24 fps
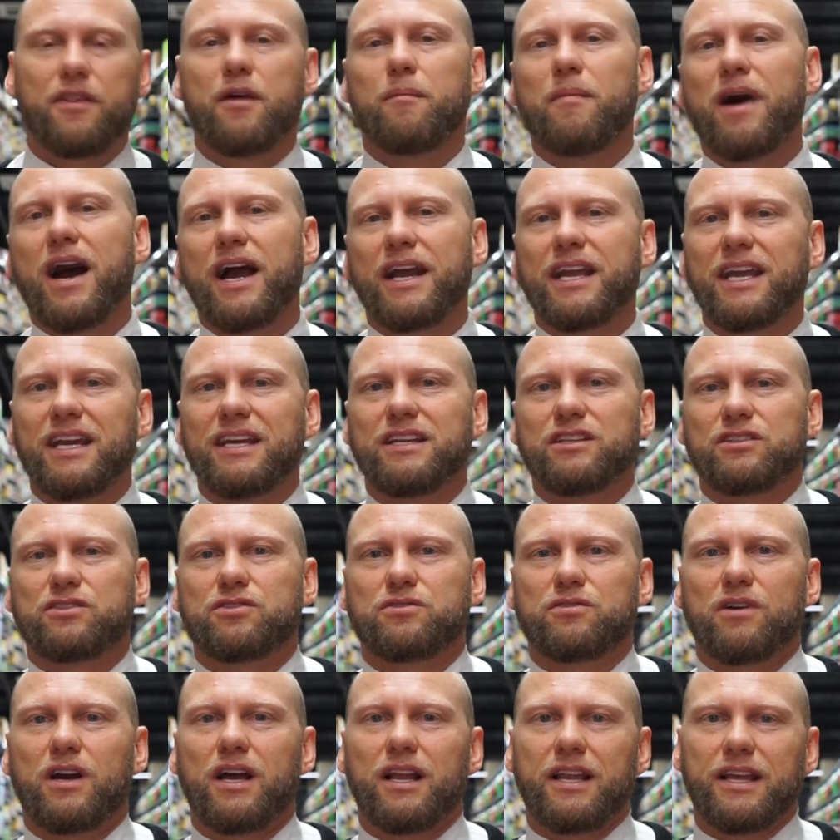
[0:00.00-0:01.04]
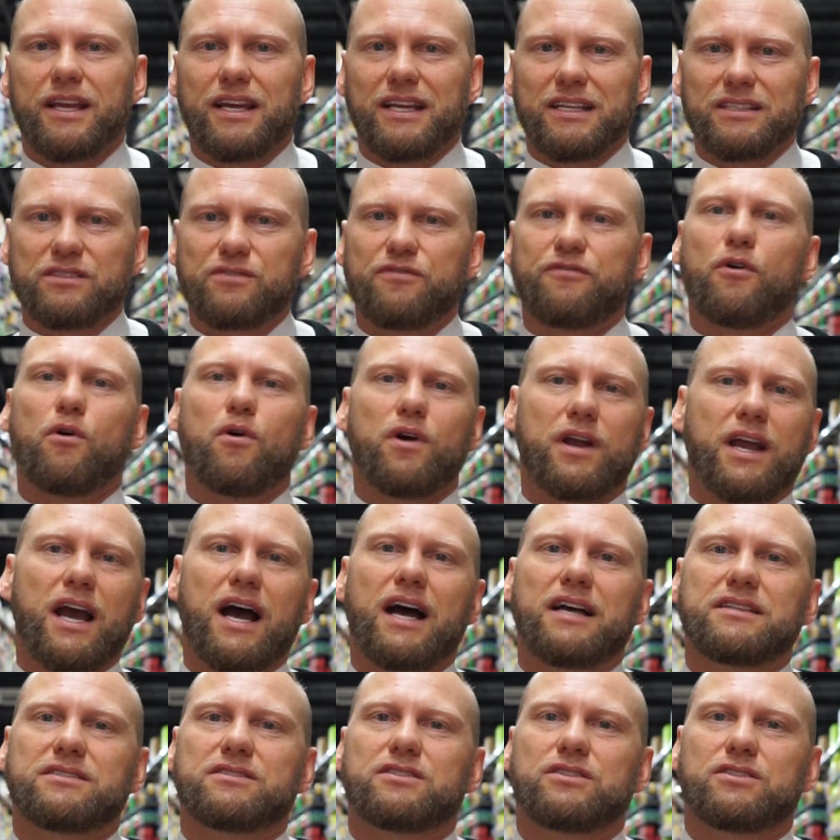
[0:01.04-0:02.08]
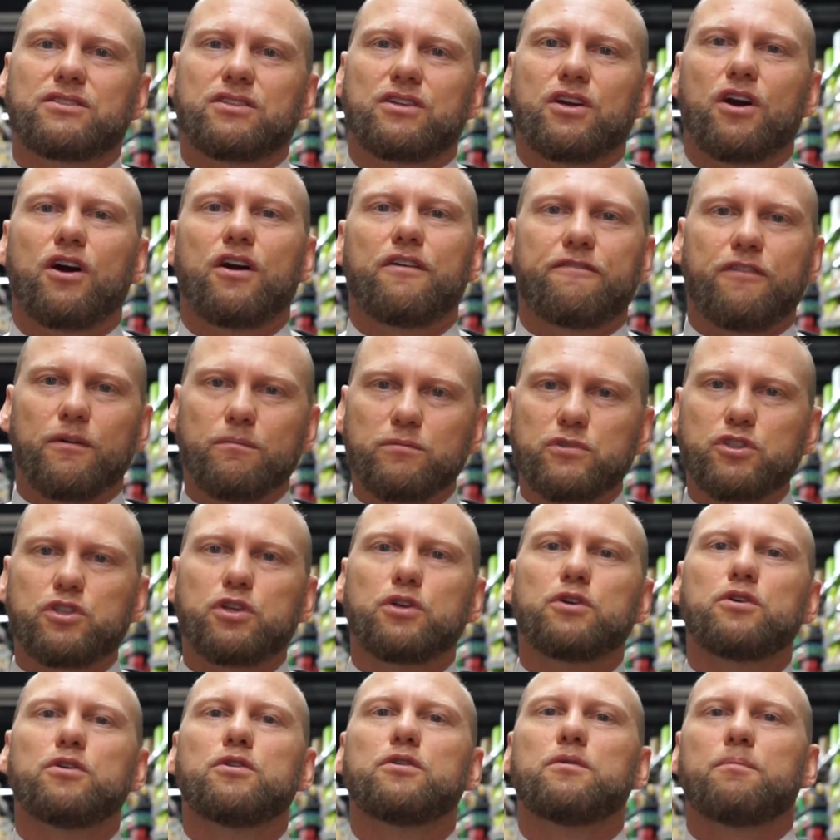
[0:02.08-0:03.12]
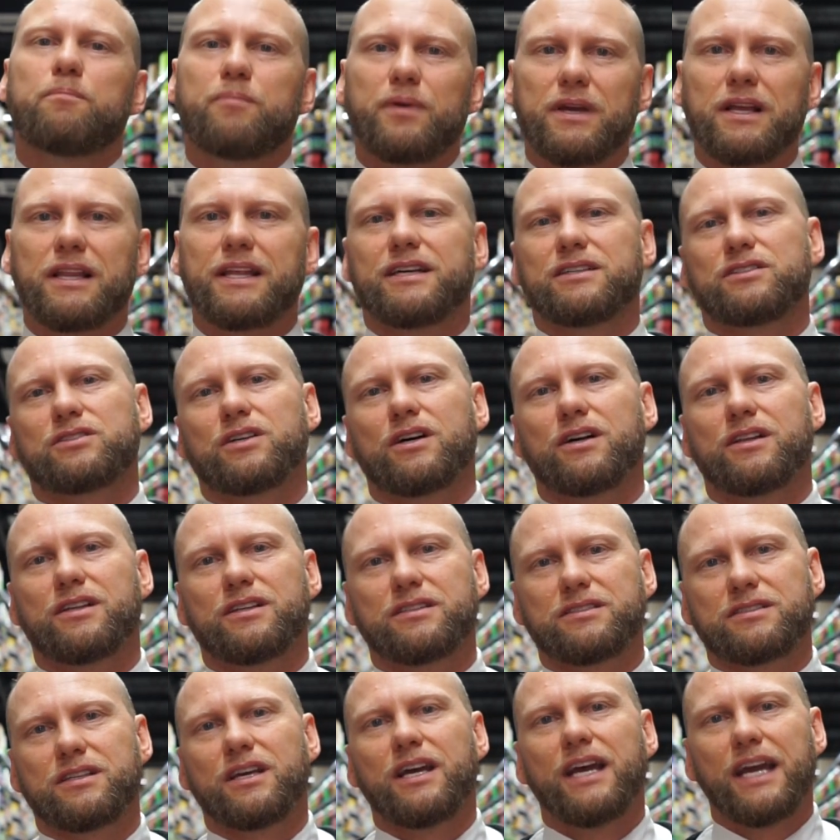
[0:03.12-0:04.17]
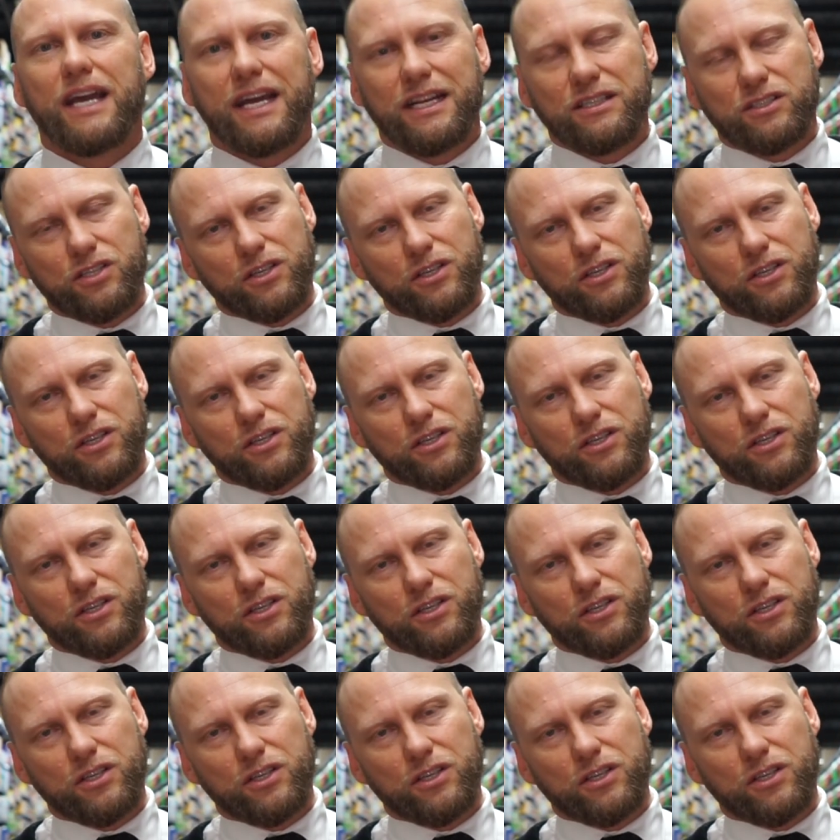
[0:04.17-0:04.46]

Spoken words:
The market in Australia is forecasted to go from $2 billion in